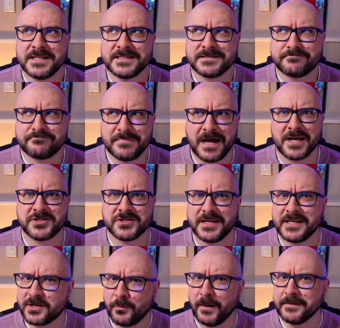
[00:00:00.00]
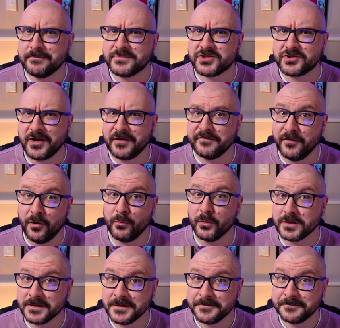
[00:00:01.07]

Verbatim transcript: is actually quite straightforward.